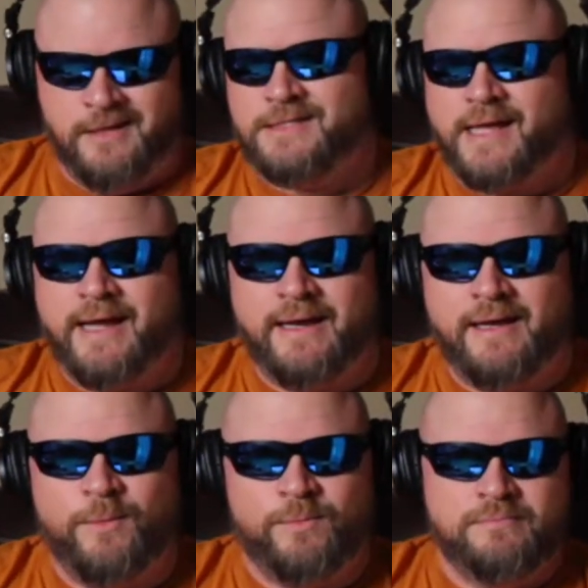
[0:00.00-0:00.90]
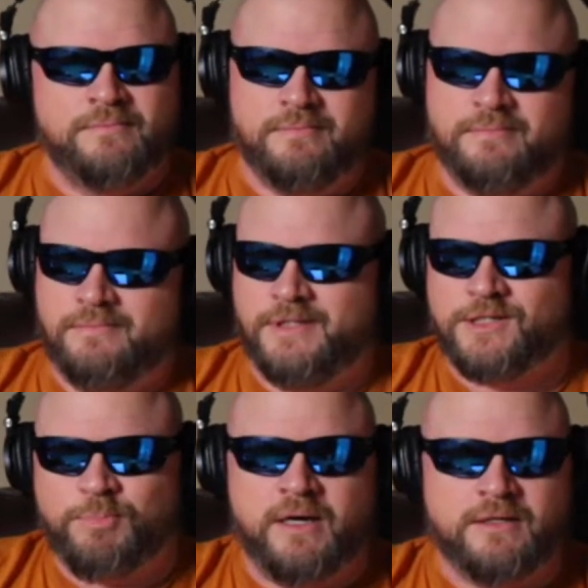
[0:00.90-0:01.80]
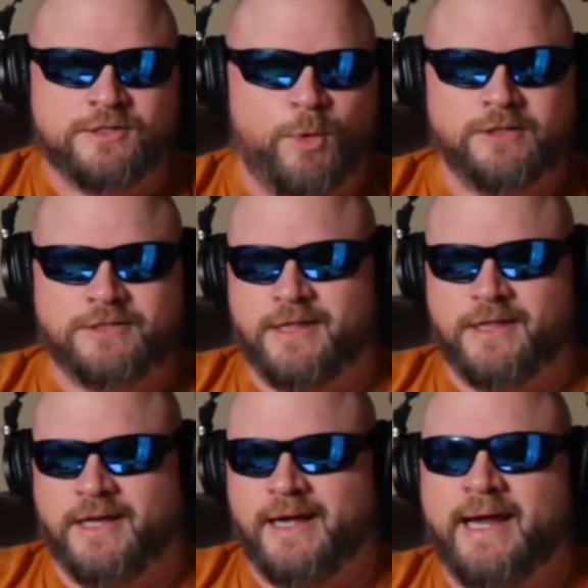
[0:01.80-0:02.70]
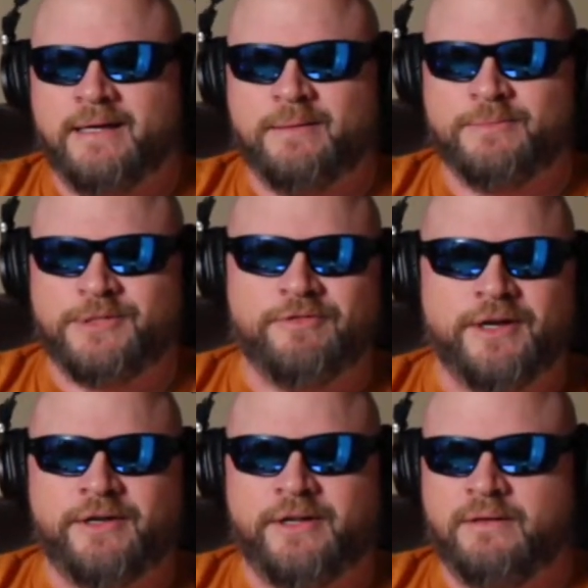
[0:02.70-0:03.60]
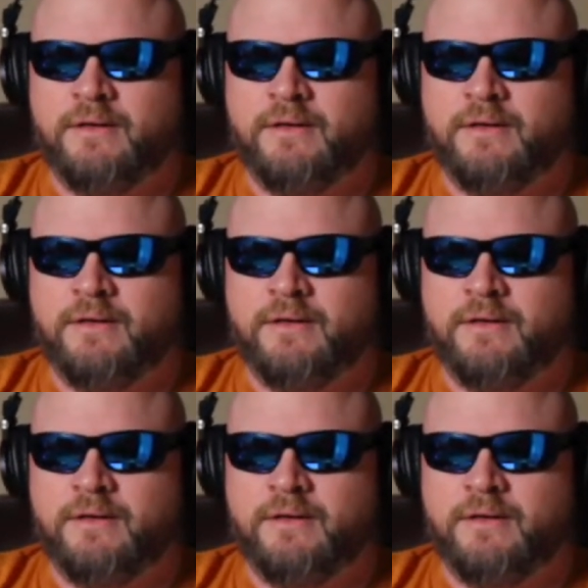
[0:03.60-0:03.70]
At least A&M, this is probably the smartest thing A&M's ever done.